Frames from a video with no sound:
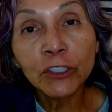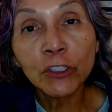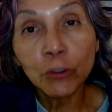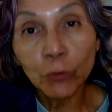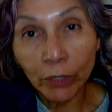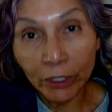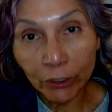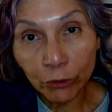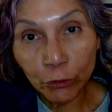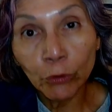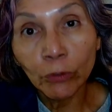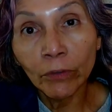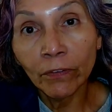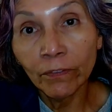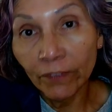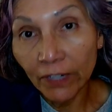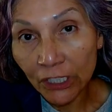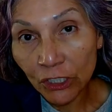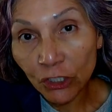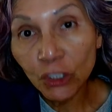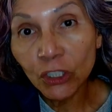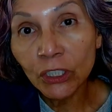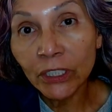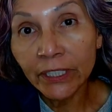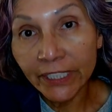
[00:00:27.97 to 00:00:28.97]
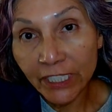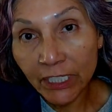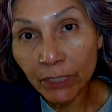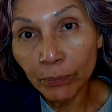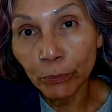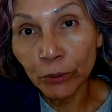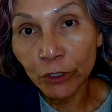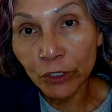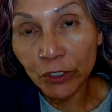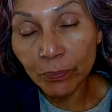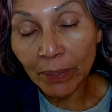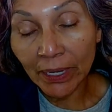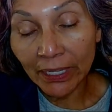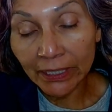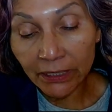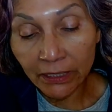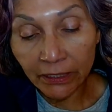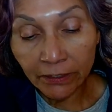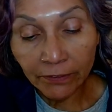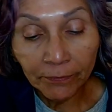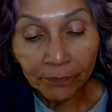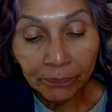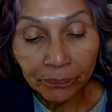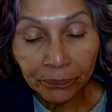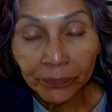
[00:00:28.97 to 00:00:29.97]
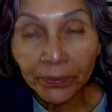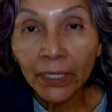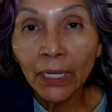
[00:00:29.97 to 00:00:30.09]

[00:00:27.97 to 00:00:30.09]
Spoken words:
structural functionalist perspective,